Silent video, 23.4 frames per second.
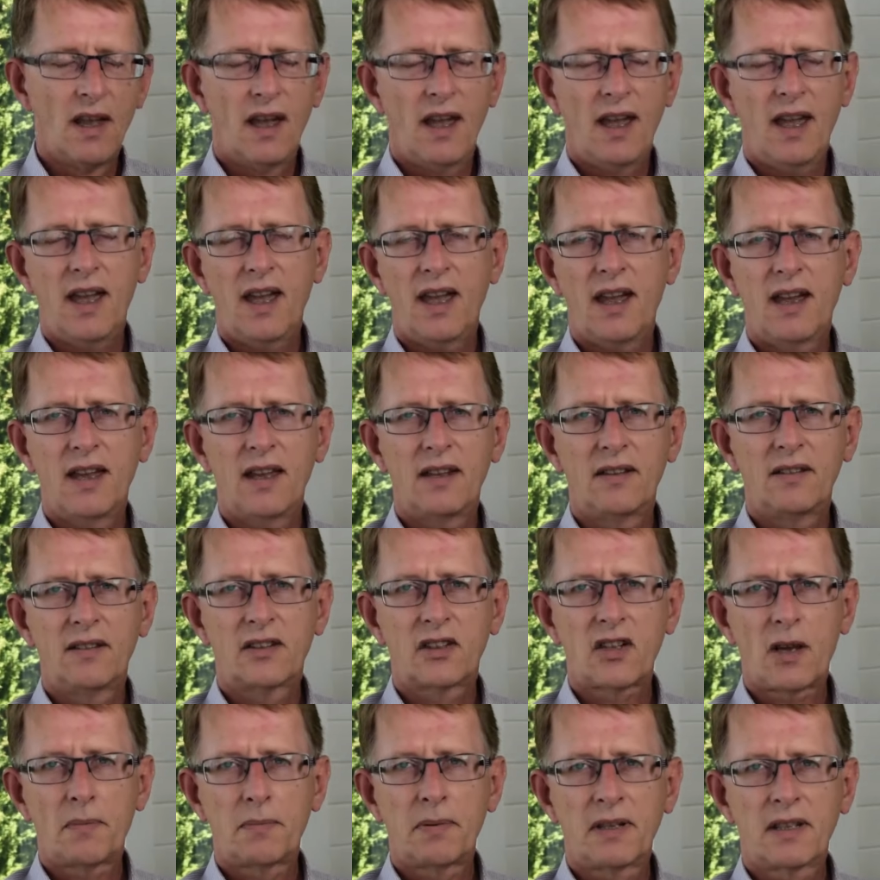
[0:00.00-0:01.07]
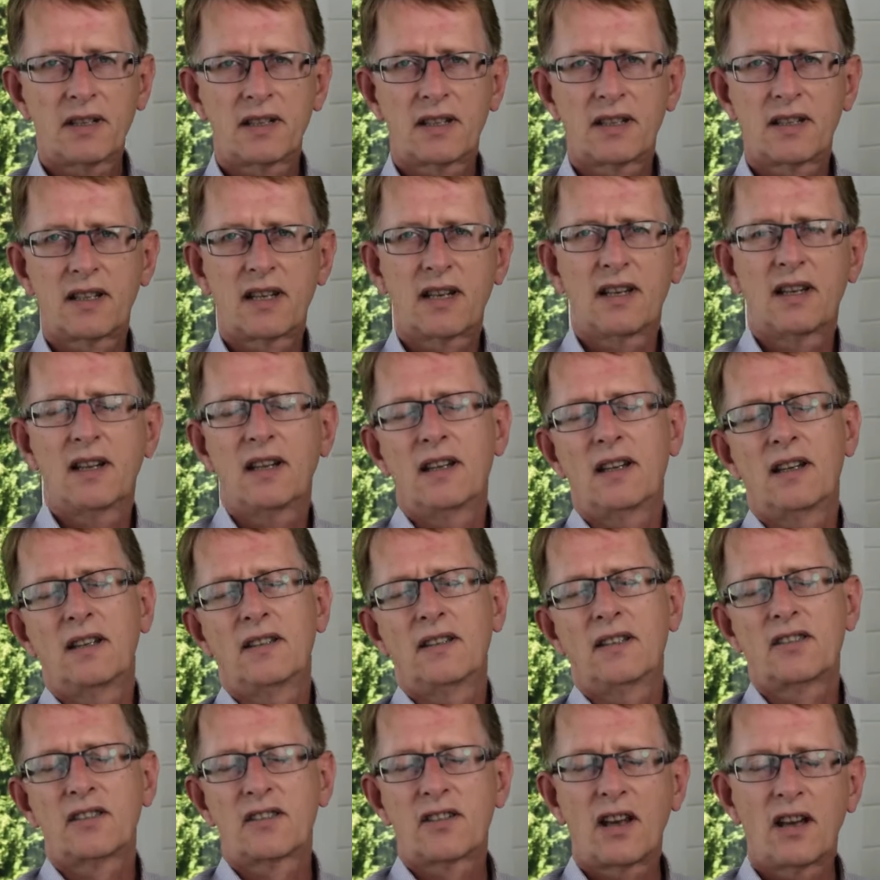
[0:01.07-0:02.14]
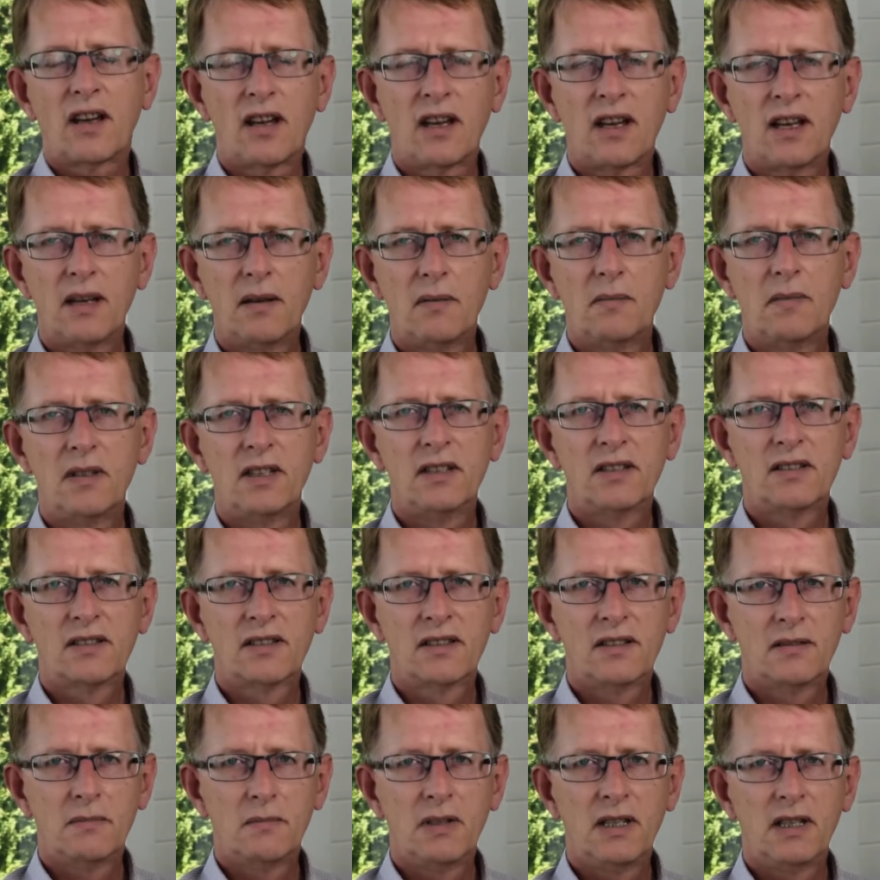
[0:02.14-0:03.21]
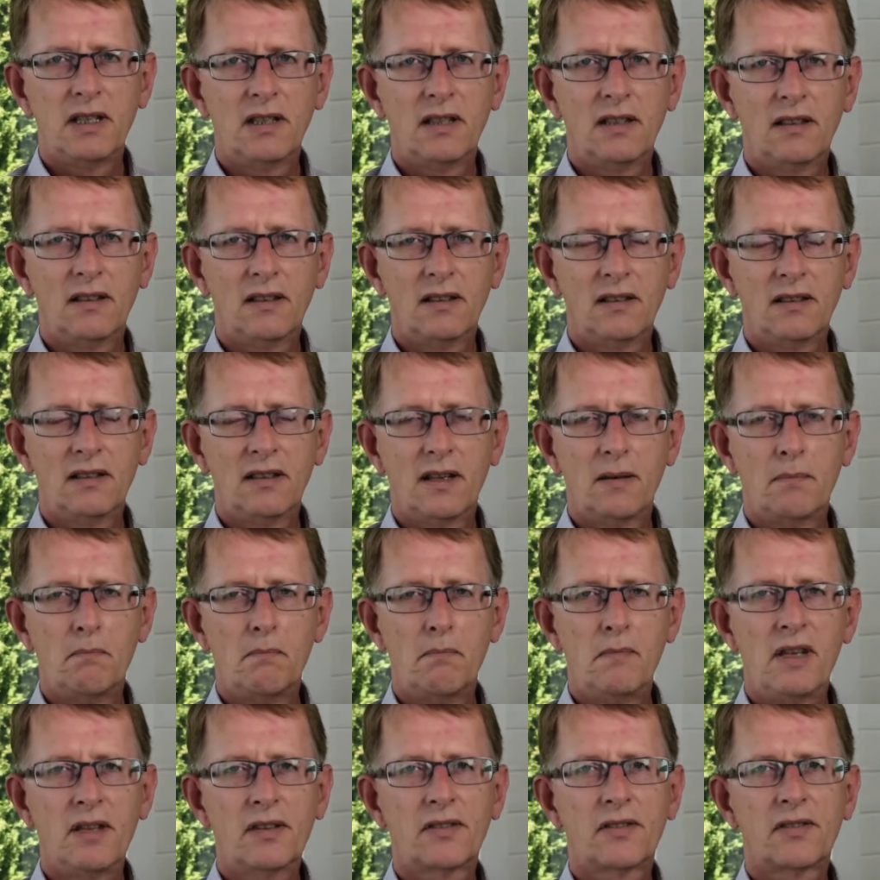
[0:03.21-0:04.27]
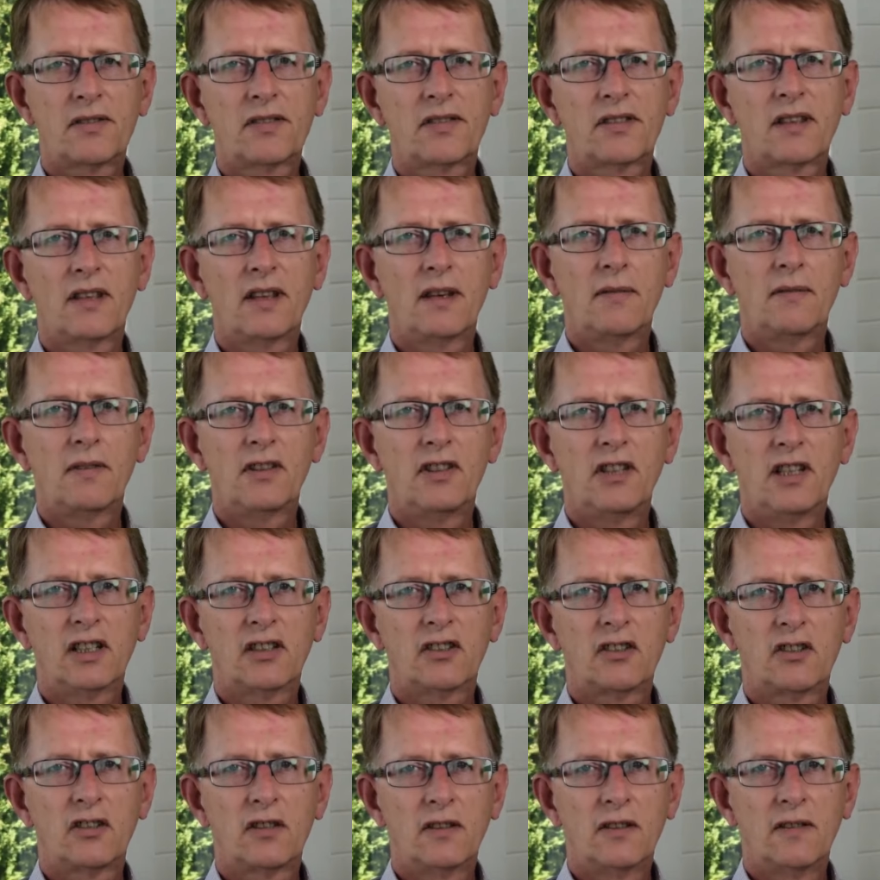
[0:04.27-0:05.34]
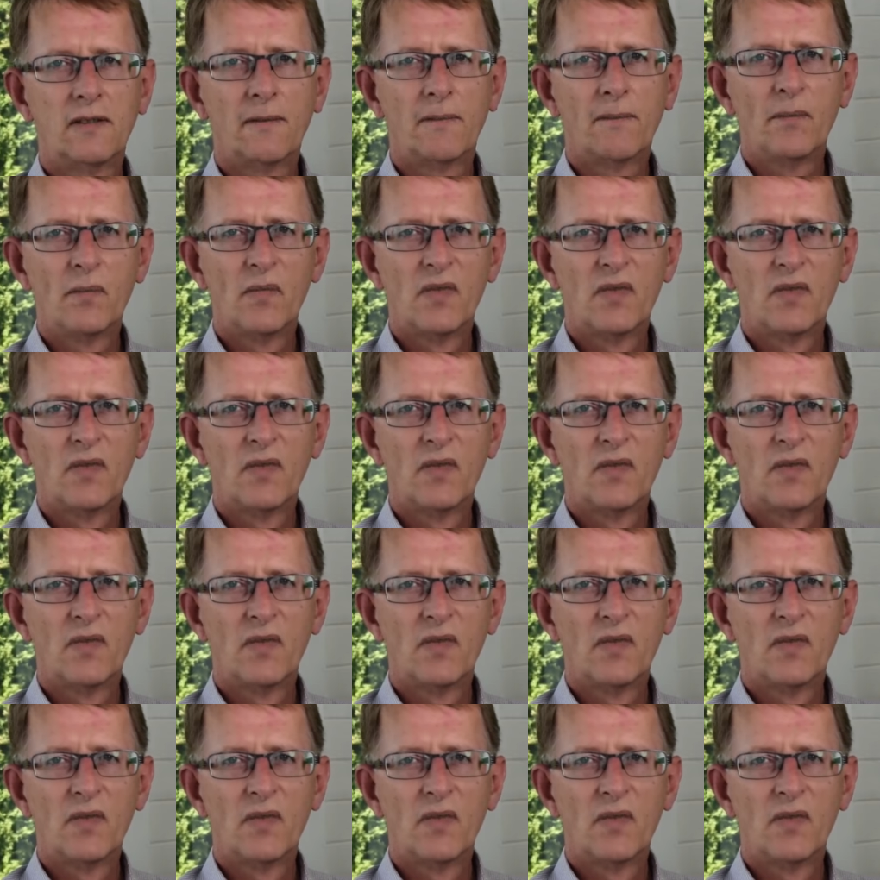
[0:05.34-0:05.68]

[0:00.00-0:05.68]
And the topic uh, this time is going to be on a myth of addiction.